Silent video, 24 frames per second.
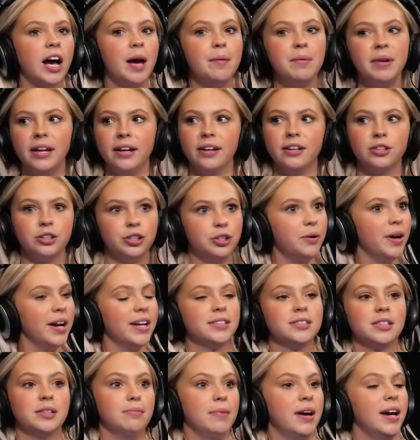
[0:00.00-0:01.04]
I mean, you
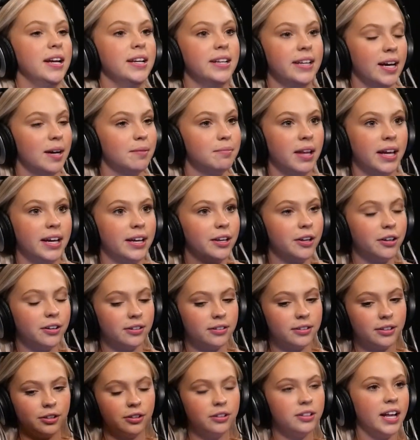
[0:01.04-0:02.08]
answered my D M. Like,
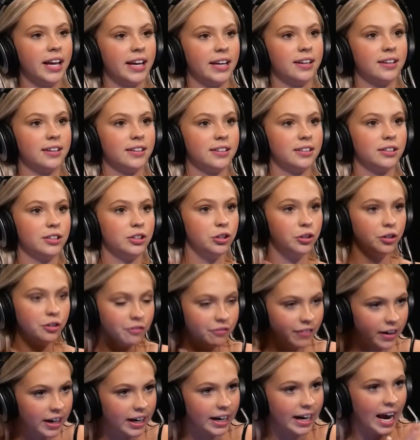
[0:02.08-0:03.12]
you're, you're like, you're
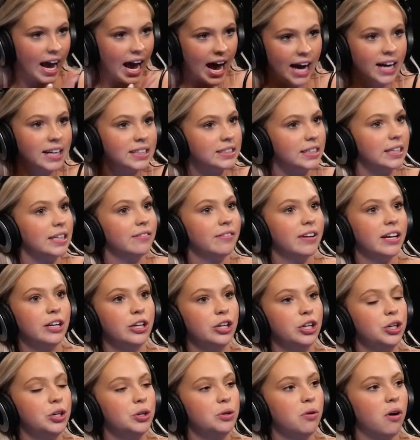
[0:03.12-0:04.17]
very active,
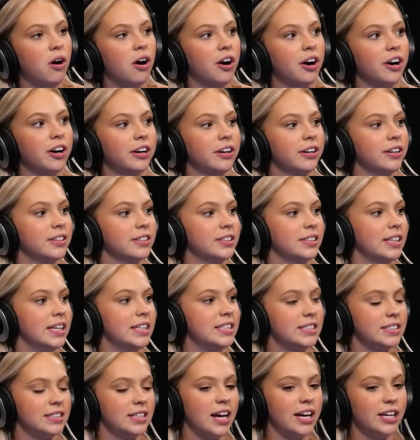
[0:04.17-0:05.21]
and you yeah. are...
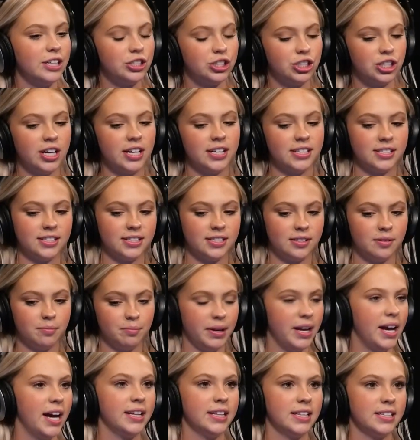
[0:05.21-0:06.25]
It's not just
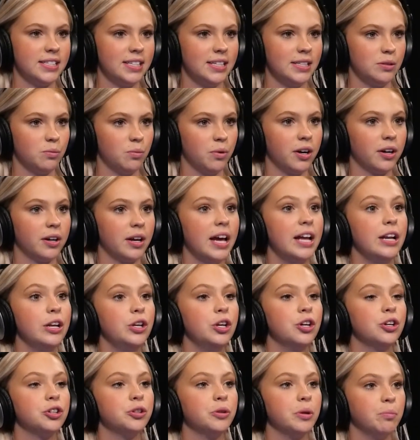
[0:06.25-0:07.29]
behind the scenes work, and
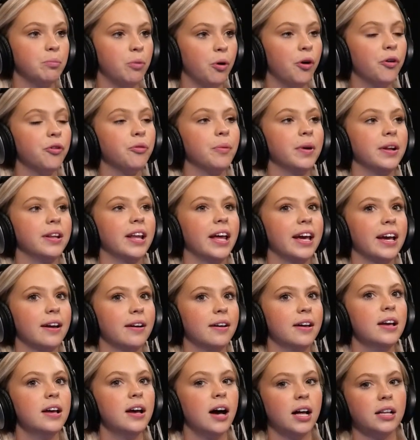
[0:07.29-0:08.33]
you're doing both when, like,
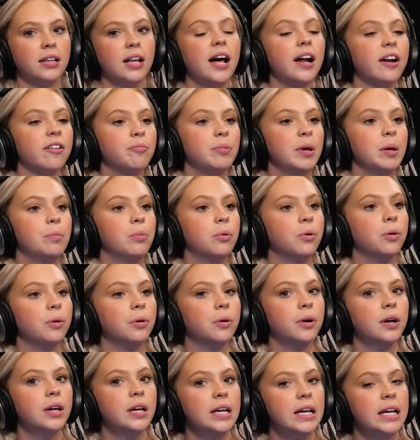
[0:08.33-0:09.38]
a lot of
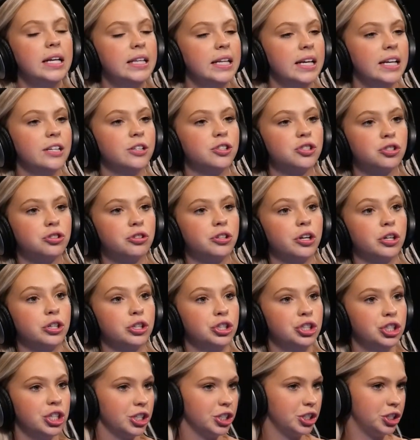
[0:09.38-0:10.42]
people in the industry are
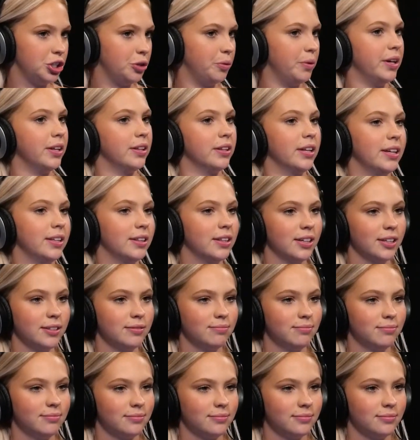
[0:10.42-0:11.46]
just doing, like,
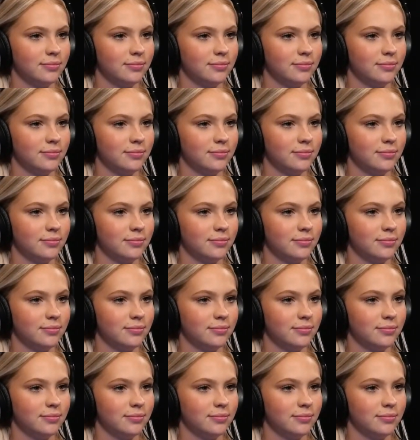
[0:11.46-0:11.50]
the